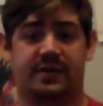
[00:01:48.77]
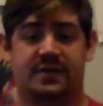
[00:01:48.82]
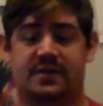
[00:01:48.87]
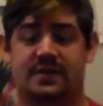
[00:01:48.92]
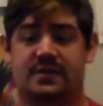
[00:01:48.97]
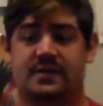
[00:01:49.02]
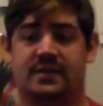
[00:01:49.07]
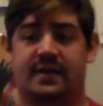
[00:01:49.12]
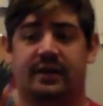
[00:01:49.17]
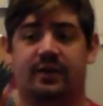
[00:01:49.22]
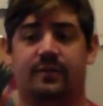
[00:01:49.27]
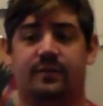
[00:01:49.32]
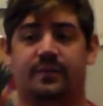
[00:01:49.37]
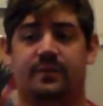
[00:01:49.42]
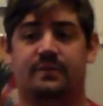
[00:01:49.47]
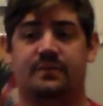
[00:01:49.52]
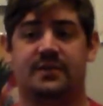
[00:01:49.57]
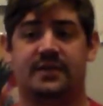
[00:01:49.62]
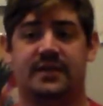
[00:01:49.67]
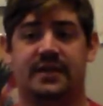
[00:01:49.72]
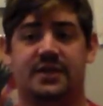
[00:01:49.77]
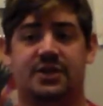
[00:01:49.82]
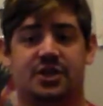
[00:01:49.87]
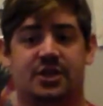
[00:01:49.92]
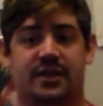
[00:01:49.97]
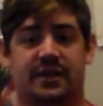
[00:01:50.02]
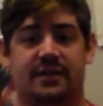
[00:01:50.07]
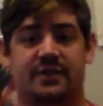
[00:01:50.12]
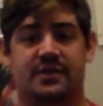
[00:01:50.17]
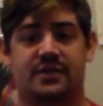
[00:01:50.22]
It's to help
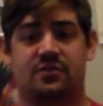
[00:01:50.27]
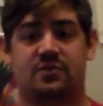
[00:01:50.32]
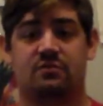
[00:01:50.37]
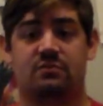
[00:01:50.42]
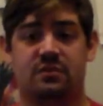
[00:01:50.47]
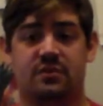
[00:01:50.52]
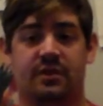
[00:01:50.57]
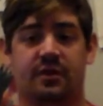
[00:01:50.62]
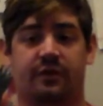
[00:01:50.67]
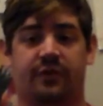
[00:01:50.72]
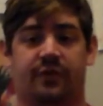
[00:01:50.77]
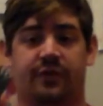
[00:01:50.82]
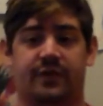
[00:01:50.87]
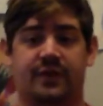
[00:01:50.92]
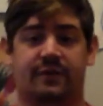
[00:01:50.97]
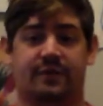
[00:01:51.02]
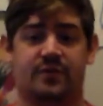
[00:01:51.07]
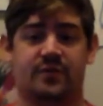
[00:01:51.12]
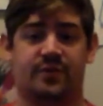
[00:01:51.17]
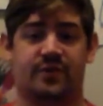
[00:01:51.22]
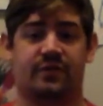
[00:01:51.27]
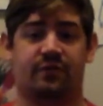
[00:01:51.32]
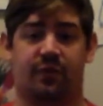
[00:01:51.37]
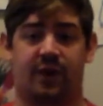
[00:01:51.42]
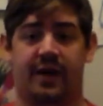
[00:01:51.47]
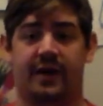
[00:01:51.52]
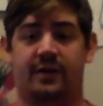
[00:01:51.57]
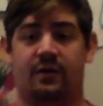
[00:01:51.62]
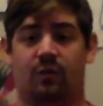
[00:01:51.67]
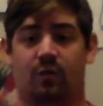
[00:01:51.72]
teach kids, you know, the difference between
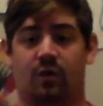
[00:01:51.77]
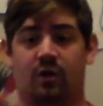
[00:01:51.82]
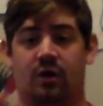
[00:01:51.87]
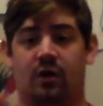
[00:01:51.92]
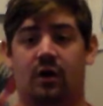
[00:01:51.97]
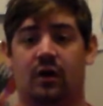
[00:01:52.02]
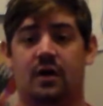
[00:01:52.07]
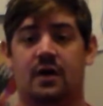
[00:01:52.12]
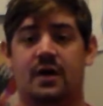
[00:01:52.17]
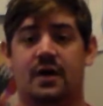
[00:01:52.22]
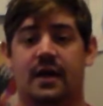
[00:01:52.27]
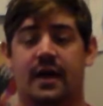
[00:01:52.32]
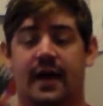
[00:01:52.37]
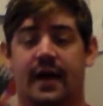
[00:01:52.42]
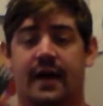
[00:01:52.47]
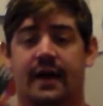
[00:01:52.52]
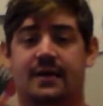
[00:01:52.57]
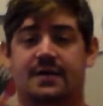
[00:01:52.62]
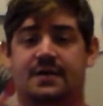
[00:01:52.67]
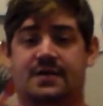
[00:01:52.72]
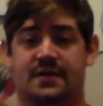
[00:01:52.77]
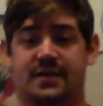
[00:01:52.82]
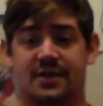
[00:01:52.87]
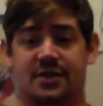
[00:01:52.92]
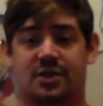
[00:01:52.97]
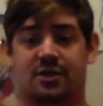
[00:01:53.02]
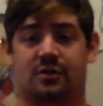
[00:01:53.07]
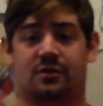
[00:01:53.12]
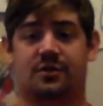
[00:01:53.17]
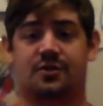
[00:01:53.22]
right and wrong, as
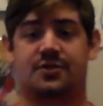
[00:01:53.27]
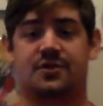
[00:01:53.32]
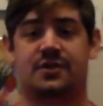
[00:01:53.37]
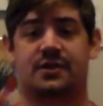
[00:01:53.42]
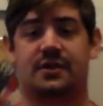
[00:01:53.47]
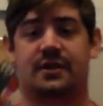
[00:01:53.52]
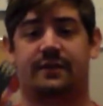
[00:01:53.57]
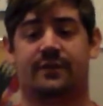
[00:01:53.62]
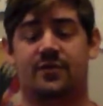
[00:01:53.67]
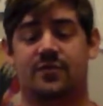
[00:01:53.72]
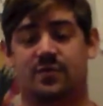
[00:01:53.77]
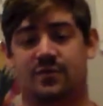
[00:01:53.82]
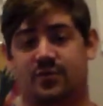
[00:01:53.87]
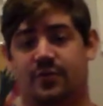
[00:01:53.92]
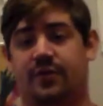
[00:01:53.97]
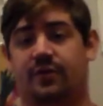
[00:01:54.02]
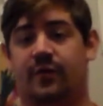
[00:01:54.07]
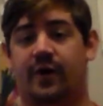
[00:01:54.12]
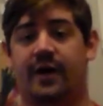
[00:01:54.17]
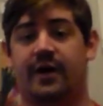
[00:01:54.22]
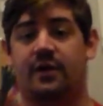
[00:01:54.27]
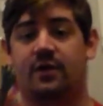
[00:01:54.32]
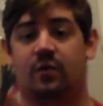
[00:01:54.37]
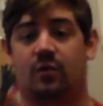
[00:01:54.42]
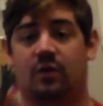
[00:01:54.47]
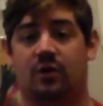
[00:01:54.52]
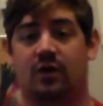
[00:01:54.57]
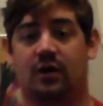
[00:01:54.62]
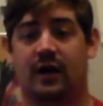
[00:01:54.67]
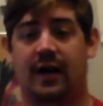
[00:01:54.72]
Stitch learns the difference between right
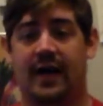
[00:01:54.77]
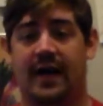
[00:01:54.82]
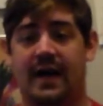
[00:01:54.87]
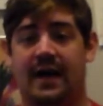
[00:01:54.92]
and wrong.